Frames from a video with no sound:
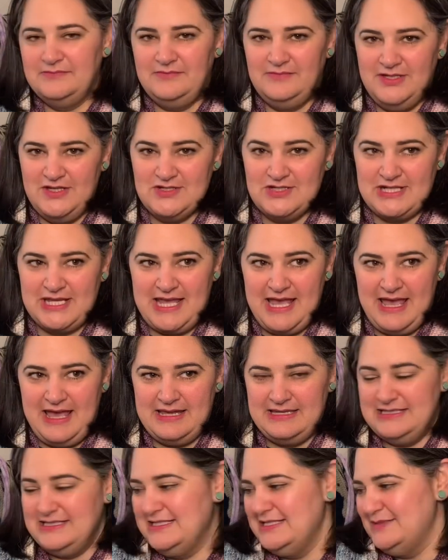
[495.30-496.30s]
There's a cat
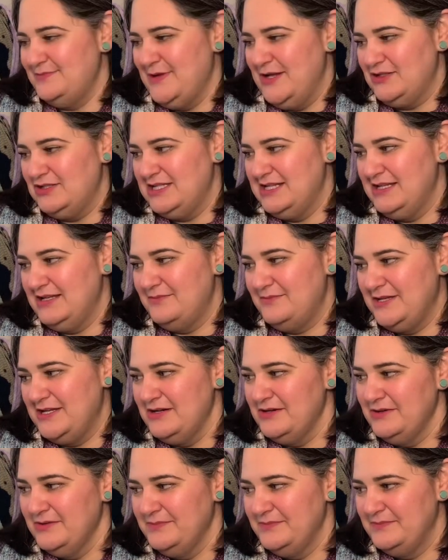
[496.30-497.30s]
dismounting up here.